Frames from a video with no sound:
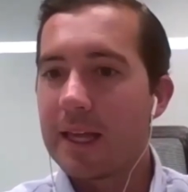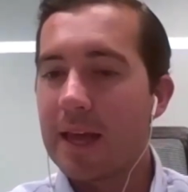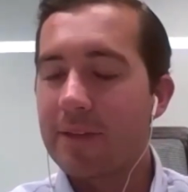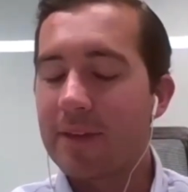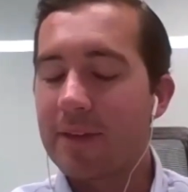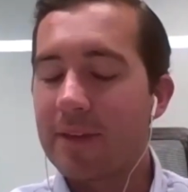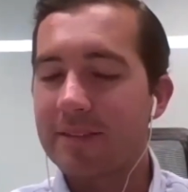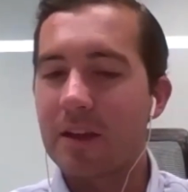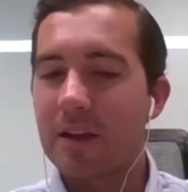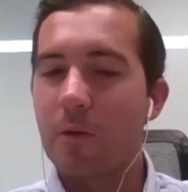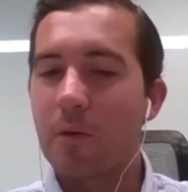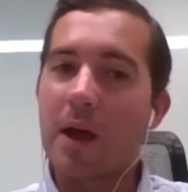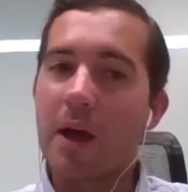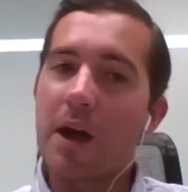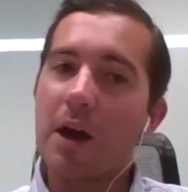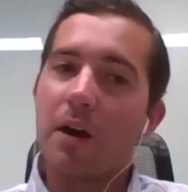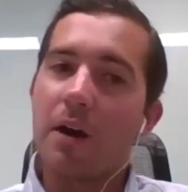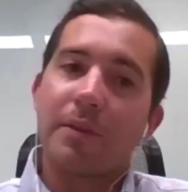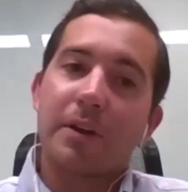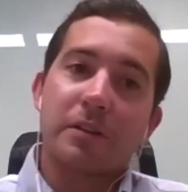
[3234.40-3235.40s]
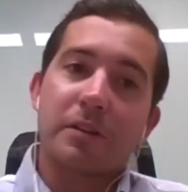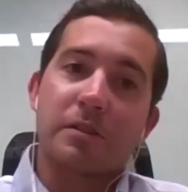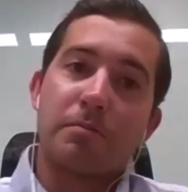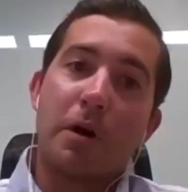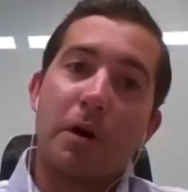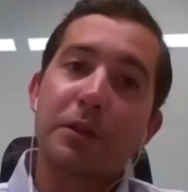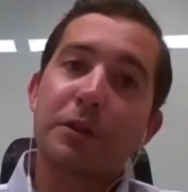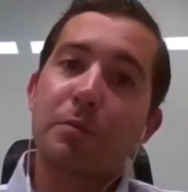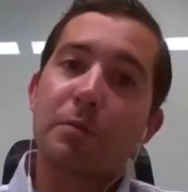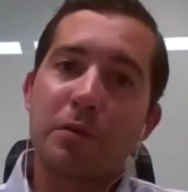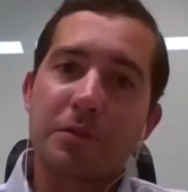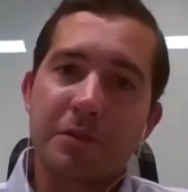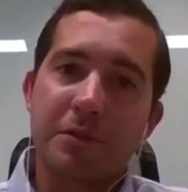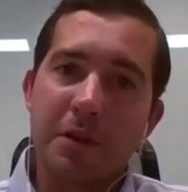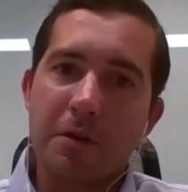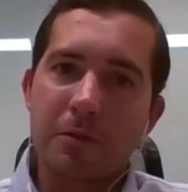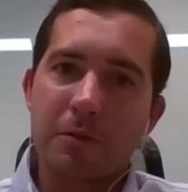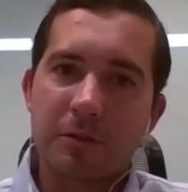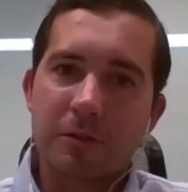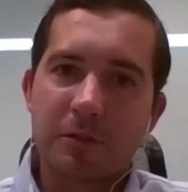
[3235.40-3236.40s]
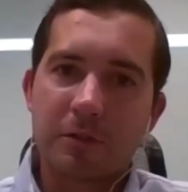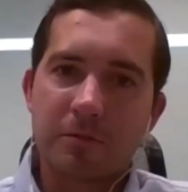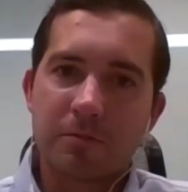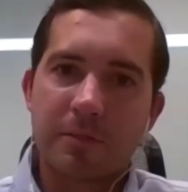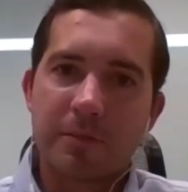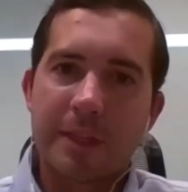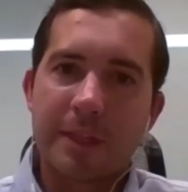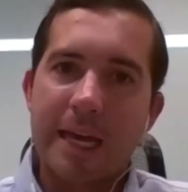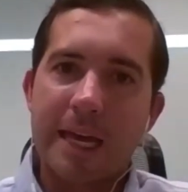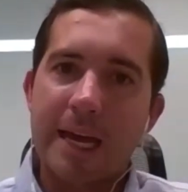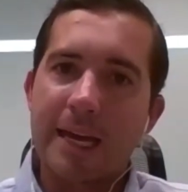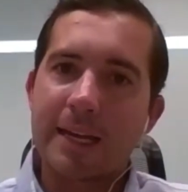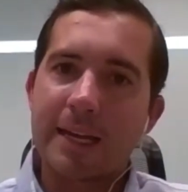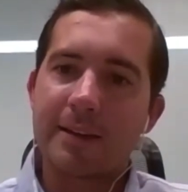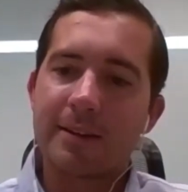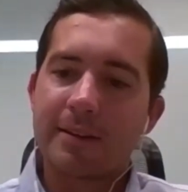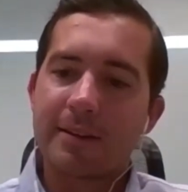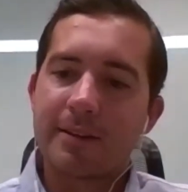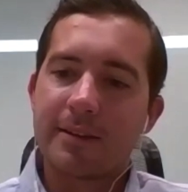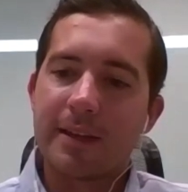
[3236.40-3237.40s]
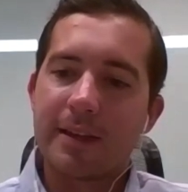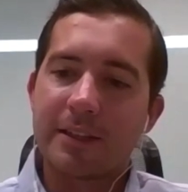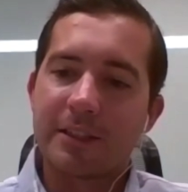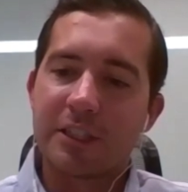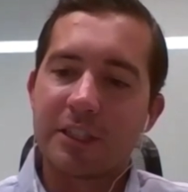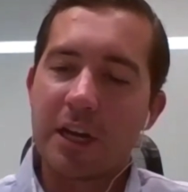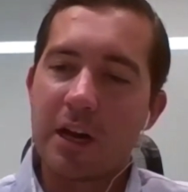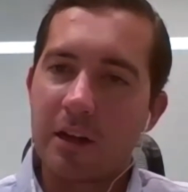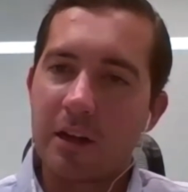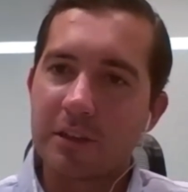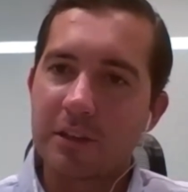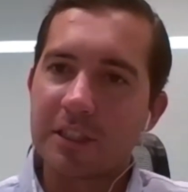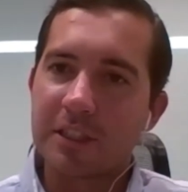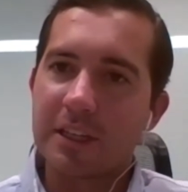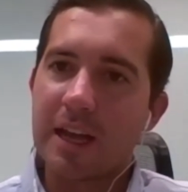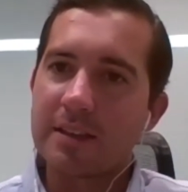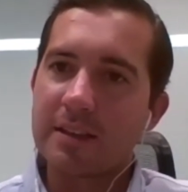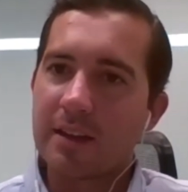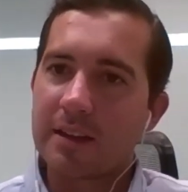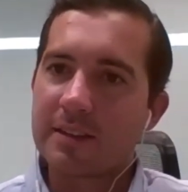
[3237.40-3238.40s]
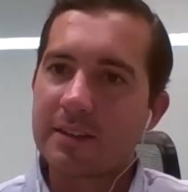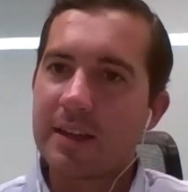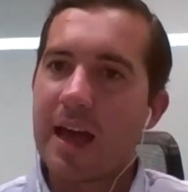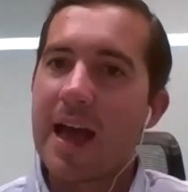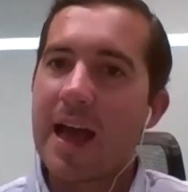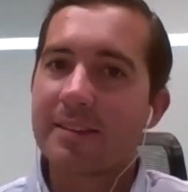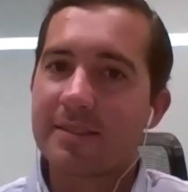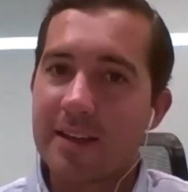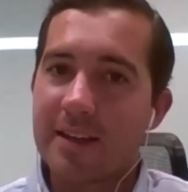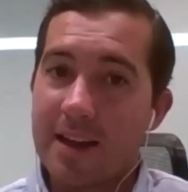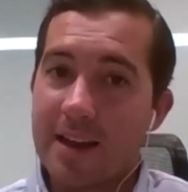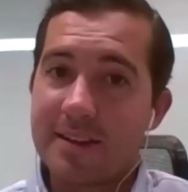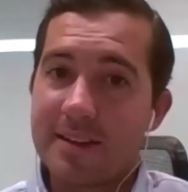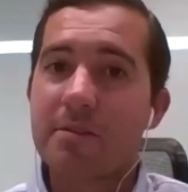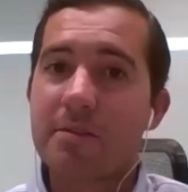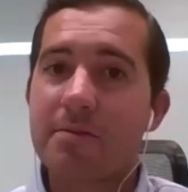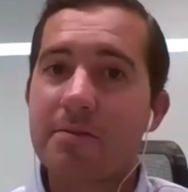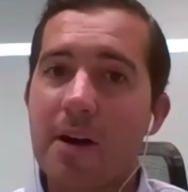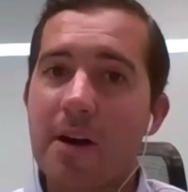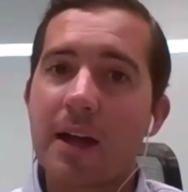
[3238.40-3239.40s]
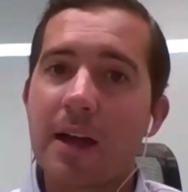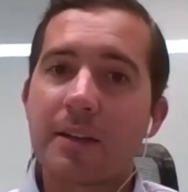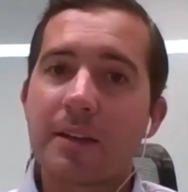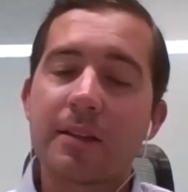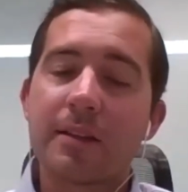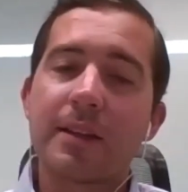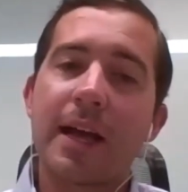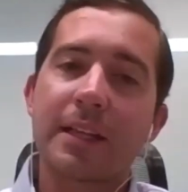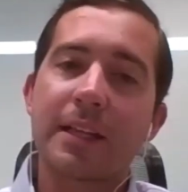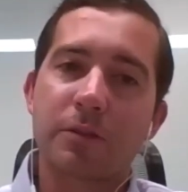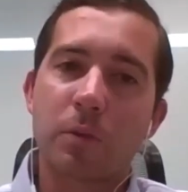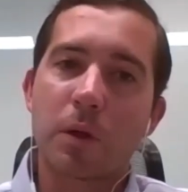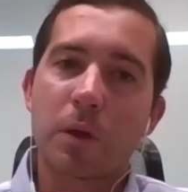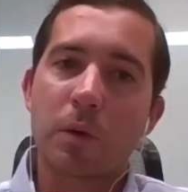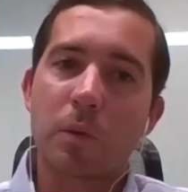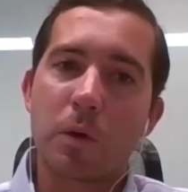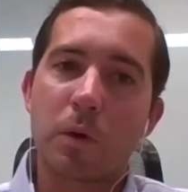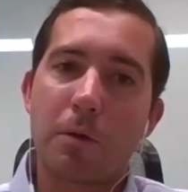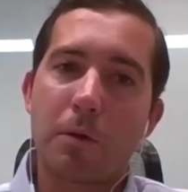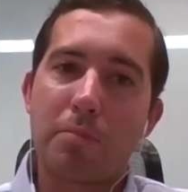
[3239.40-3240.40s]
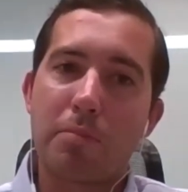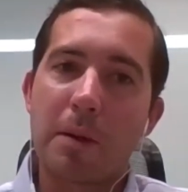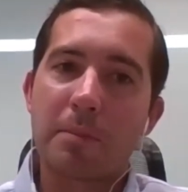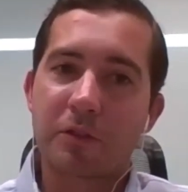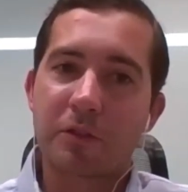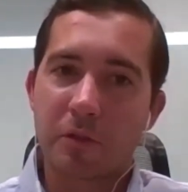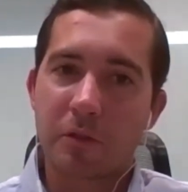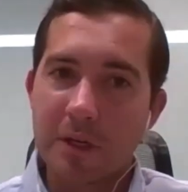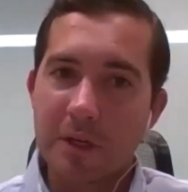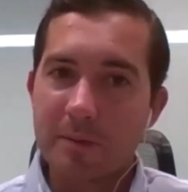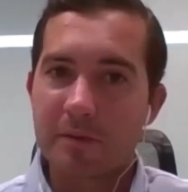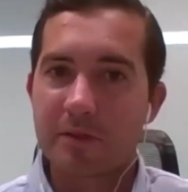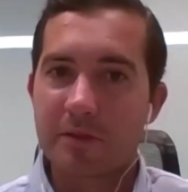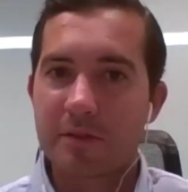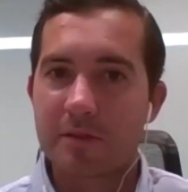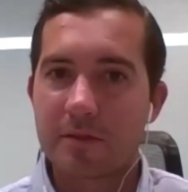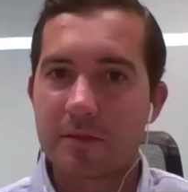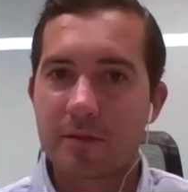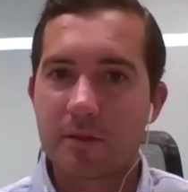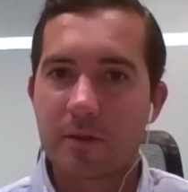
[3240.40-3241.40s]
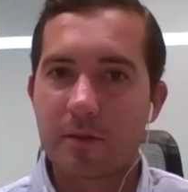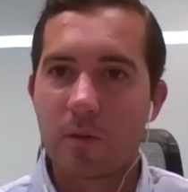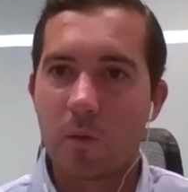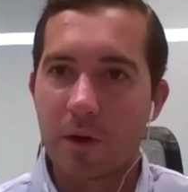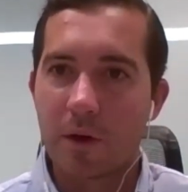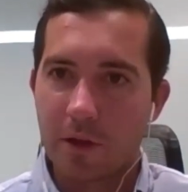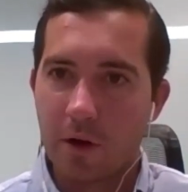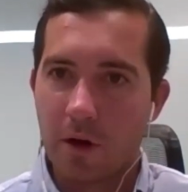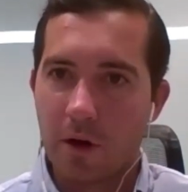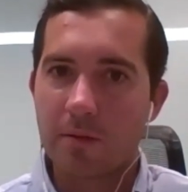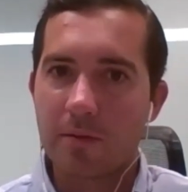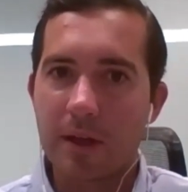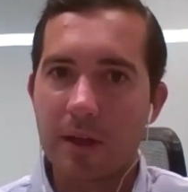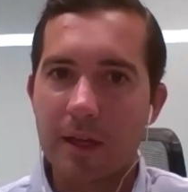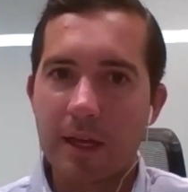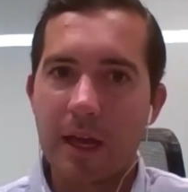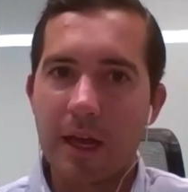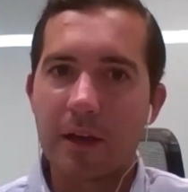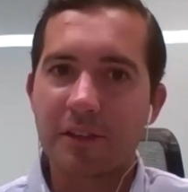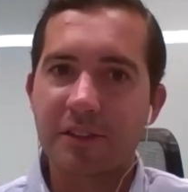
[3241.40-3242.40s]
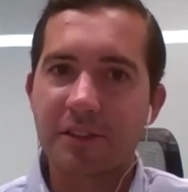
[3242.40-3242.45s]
if they say, well, there's multiple zones that, that geology has, has identified, then that's when we'll pump sweeps with our L